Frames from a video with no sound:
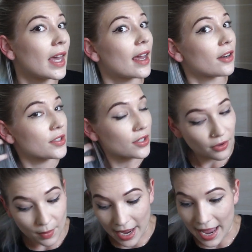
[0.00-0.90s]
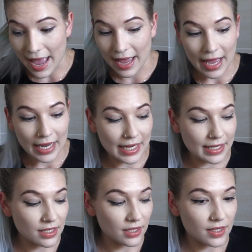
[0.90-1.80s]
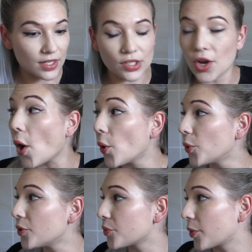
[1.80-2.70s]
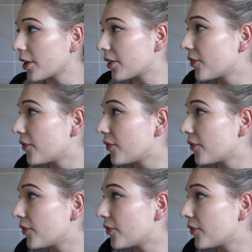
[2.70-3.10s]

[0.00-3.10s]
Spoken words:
And also my hair is toned with